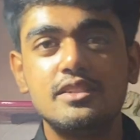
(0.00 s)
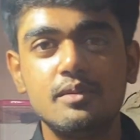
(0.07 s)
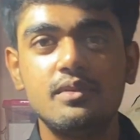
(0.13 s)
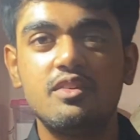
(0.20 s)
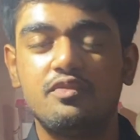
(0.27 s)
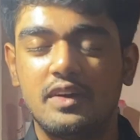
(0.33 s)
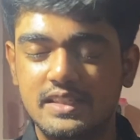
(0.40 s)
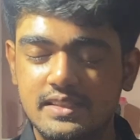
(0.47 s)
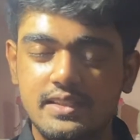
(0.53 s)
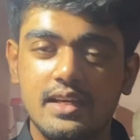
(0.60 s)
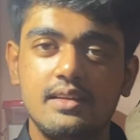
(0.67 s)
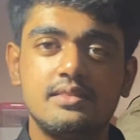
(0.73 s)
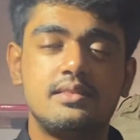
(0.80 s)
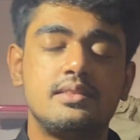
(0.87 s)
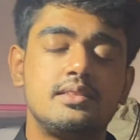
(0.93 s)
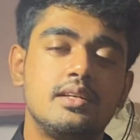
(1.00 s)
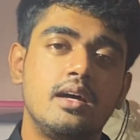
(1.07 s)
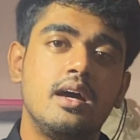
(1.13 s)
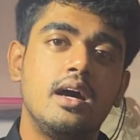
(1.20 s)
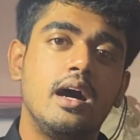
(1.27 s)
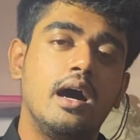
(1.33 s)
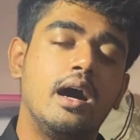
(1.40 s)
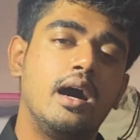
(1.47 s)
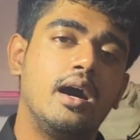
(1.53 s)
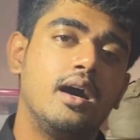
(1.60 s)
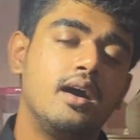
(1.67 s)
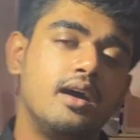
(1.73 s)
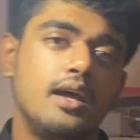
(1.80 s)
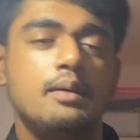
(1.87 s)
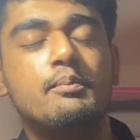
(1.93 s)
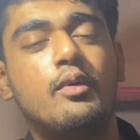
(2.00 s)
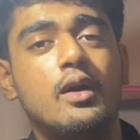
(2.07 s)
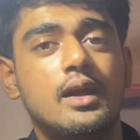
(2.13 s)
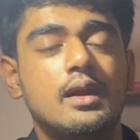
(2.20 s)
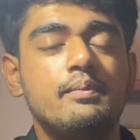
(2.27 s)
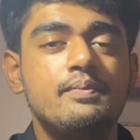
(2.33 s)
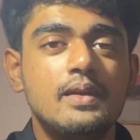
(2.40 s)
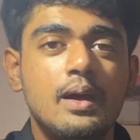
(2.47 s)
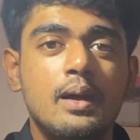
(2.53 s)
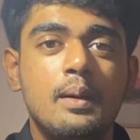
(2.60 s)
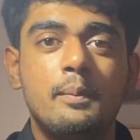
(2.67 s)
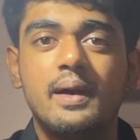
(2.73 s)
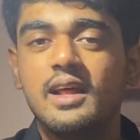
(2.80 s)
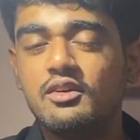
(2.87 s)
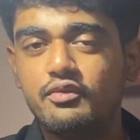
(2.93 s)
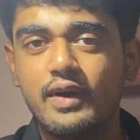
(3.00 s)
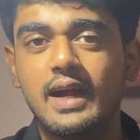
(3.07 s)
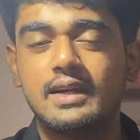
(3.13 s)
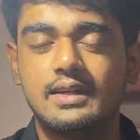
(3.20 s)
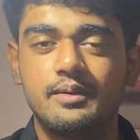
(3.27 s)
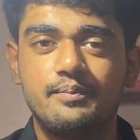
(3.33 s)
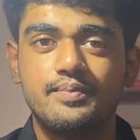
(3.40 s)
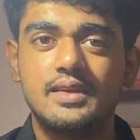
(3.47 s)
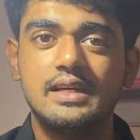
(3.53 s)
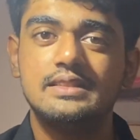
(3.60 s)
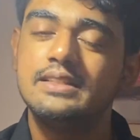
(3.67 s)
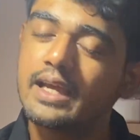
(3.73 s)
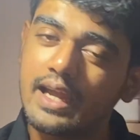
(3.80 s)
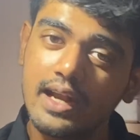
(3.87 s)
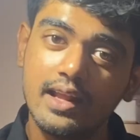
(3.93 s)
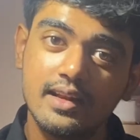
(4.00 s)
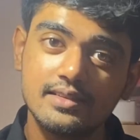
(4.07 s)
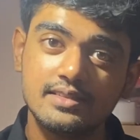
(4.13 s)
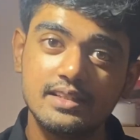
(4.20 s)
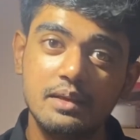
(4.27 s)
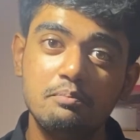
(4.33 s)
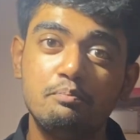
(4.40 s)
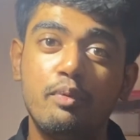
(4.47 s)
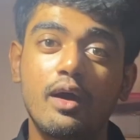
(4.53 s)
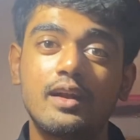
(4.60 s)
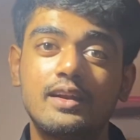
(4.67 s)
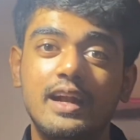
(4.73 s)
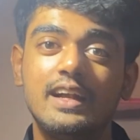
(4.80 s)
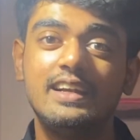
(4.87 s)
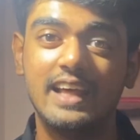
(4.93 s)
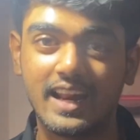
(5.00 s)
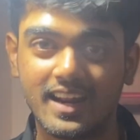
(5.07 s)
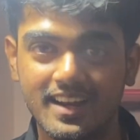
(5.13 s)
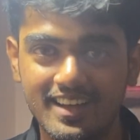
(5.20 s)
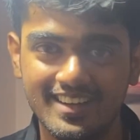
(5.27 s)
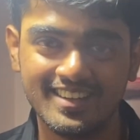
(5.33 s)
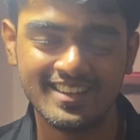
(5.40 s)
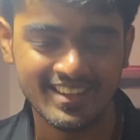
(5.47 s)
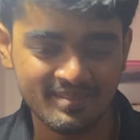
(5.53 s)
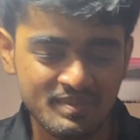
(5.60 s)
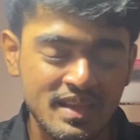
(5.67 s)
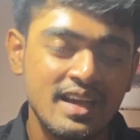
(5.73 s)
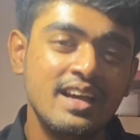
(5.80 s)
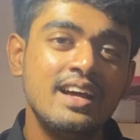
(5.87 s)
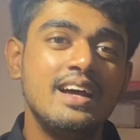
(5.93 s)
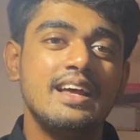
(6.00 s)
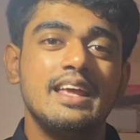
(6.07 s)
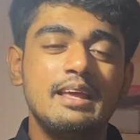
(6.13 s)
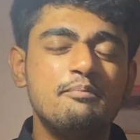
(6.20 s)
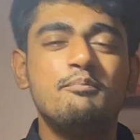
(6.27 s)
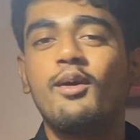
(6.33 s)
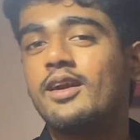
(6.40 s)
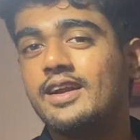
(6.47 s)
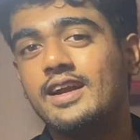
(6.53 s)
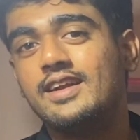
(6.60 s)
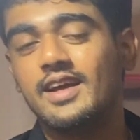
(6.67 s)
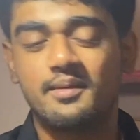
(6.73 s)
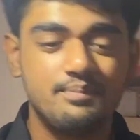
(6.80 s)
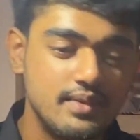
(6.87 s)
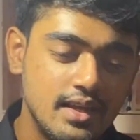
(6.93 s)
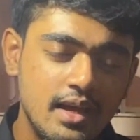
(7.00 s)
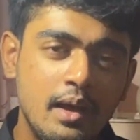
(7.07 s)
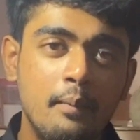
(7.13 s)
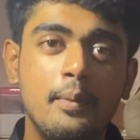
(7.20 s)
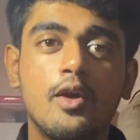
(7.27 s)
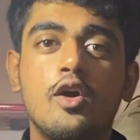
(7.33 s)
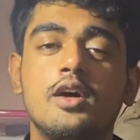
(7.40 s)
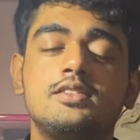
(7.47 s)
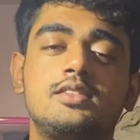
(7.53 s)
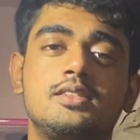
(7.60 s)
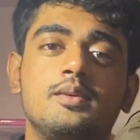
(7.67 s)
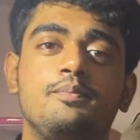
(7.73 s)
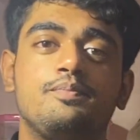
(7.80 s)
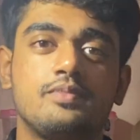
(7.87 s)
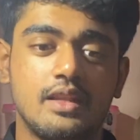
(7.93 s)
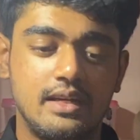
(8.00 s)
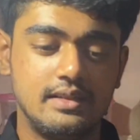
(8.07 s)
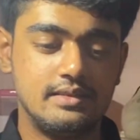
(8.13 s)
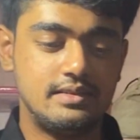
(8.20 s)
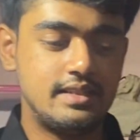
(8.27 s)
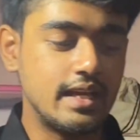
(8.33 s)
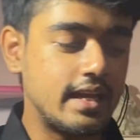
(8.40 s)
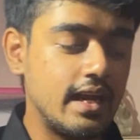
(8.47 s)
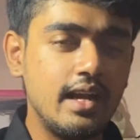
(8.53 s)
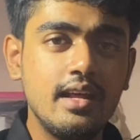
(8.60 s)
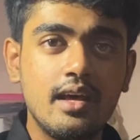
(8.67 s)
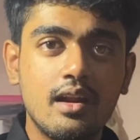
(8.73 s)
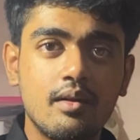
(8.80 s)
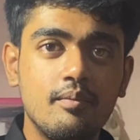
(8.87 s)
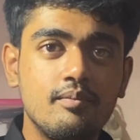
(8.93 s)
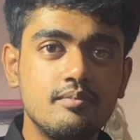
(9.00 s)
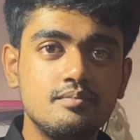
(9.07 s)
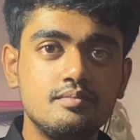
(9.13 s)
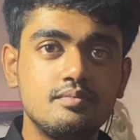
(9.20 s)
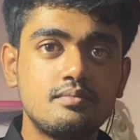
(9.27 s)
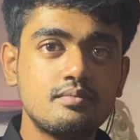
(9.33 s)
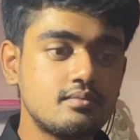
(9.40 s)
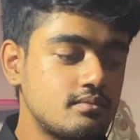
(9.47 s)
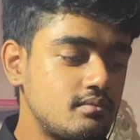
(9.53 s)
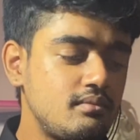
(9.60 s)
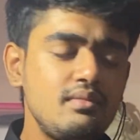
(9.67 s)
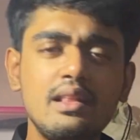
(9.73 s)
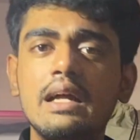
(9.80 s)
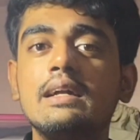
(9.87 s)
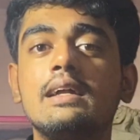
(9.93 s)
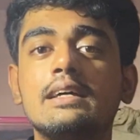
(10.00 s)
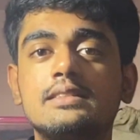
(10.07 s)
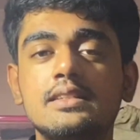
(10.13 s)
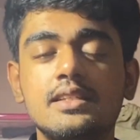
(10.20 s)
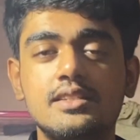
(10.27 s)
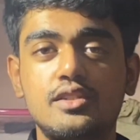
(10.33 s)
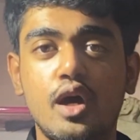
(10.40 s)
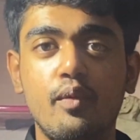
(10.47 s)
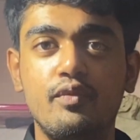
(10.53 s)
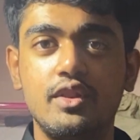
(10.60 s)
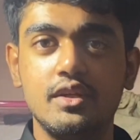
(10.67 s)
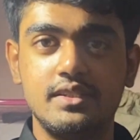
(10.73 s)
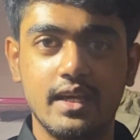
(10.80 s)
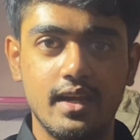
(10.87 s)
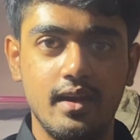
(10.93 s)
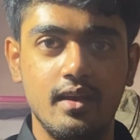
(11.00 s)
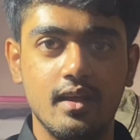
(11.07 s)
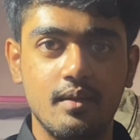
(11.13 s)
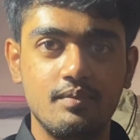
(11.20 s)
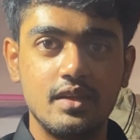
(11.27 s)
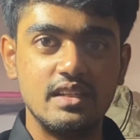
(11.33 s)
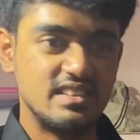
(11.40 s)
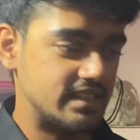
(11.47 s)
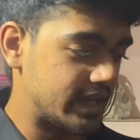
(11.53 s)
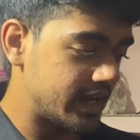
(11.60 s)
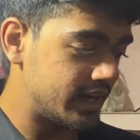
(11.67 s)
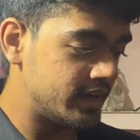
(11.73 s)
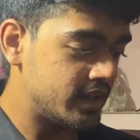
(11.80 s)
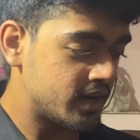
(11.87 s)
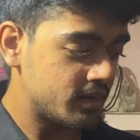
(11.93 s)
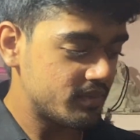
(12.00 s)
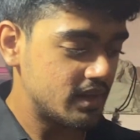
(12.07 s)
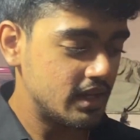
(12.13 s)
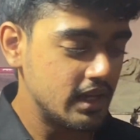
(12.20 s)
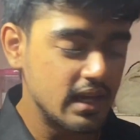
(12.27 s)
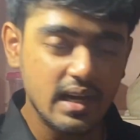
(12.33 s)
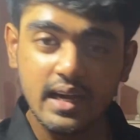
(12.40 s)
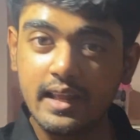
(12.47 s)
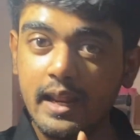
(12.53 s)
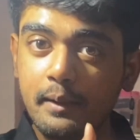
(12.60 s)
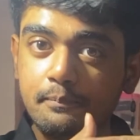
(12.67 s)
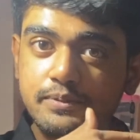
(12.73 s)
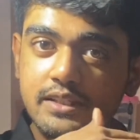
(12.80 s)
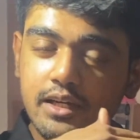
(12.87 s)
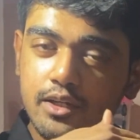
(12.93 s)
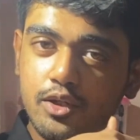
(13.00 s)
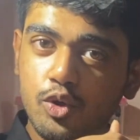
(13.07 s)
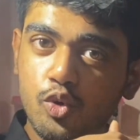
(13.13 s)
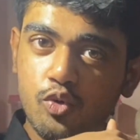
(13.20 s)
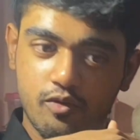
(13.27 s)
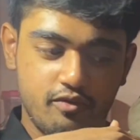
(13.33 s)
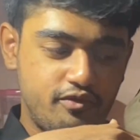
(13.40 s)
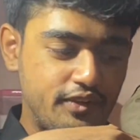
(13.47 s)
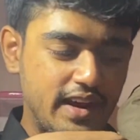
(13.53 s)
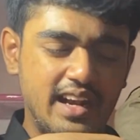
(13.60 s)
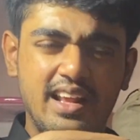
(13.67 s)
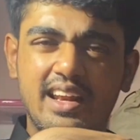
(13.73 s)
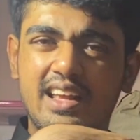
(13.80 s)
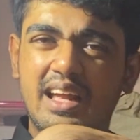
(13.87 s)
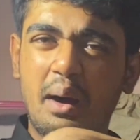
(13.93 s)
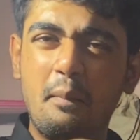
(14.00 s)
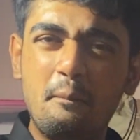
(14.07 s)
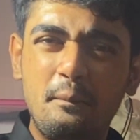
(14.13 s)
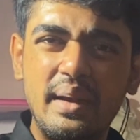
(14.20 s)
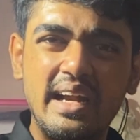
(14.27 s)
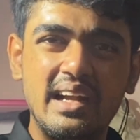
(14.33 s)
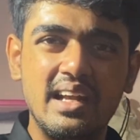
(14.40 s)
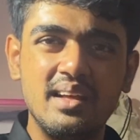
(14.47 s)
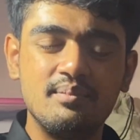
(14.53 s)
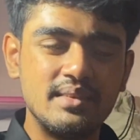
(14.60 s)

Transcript: assume that first year is important. But in fact, second year is importanter. Importanter. Because second year doesn't just stop with your second year. Second year creeps into final year completely.